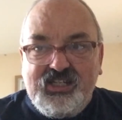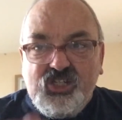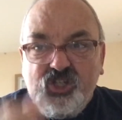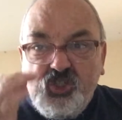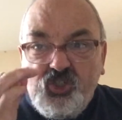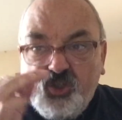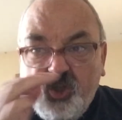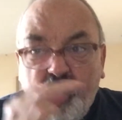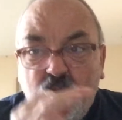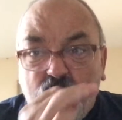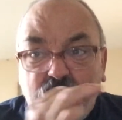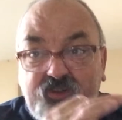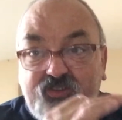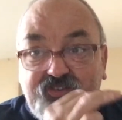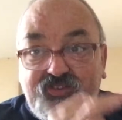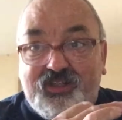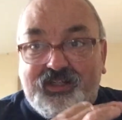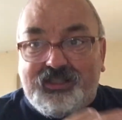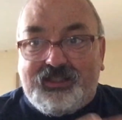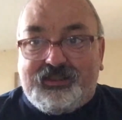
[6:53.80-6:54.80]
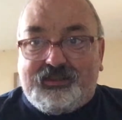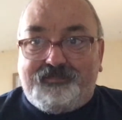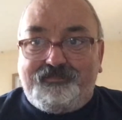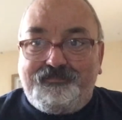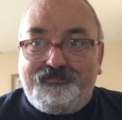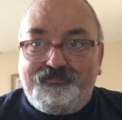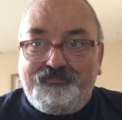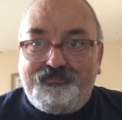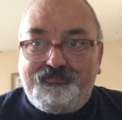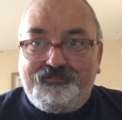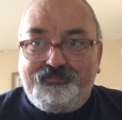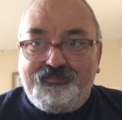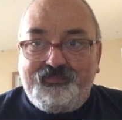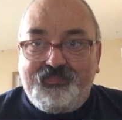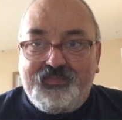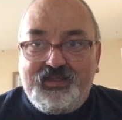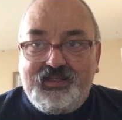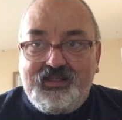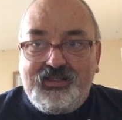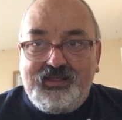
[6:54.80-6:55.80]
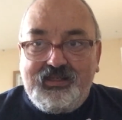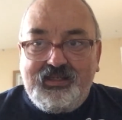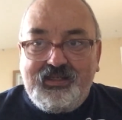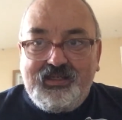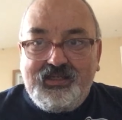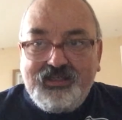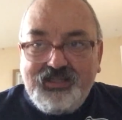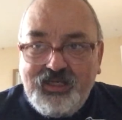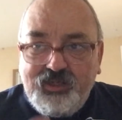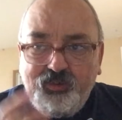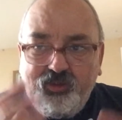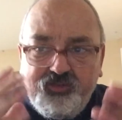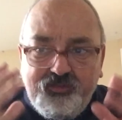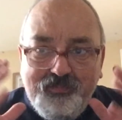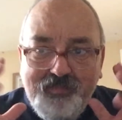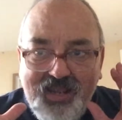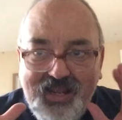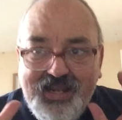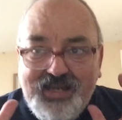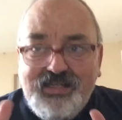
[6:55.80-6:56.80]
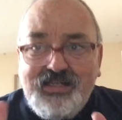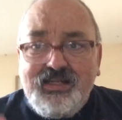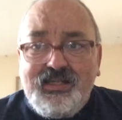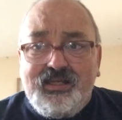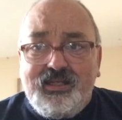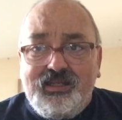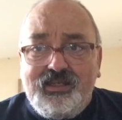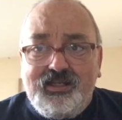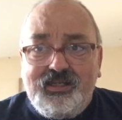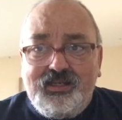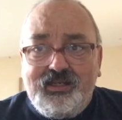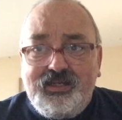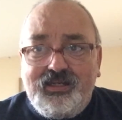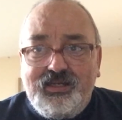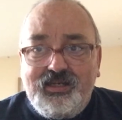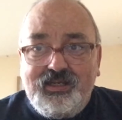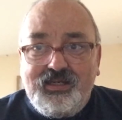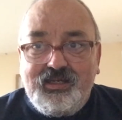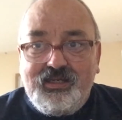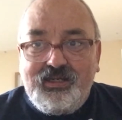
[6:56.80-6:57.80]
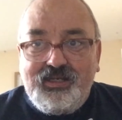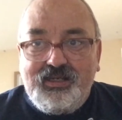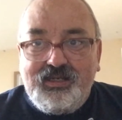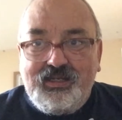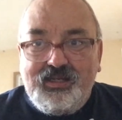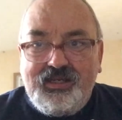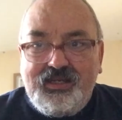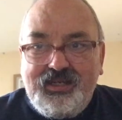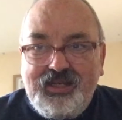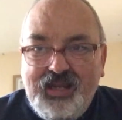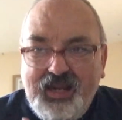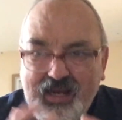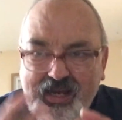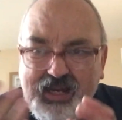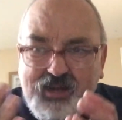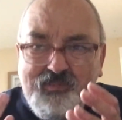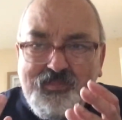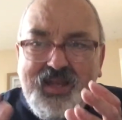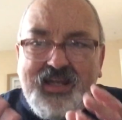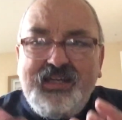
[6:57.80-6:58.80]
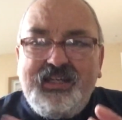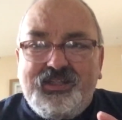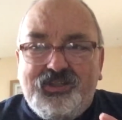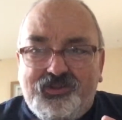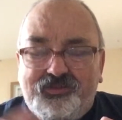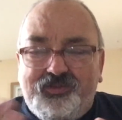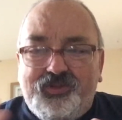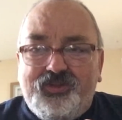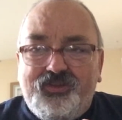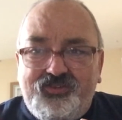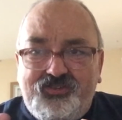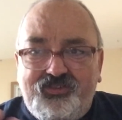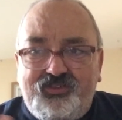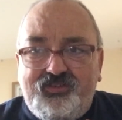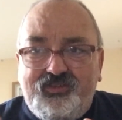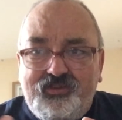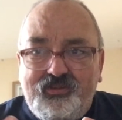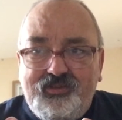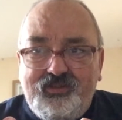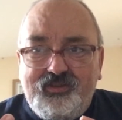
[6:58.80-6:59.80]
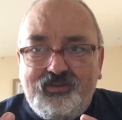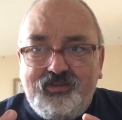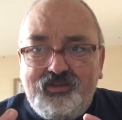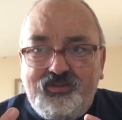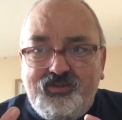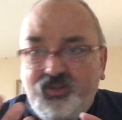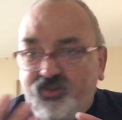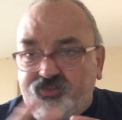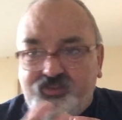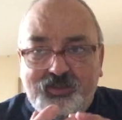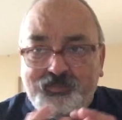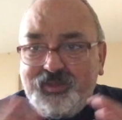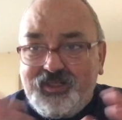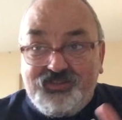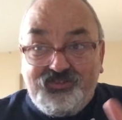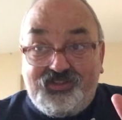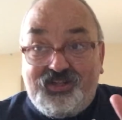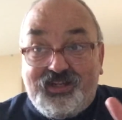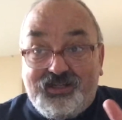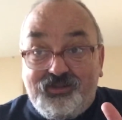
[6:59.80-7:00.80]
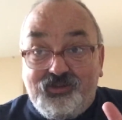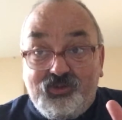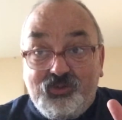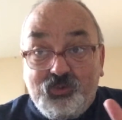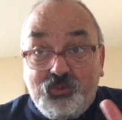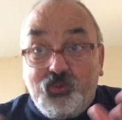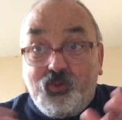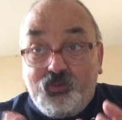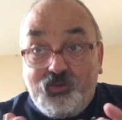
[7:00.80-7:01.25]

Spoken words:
Toxic. Now, as men, how many of us, to some extent or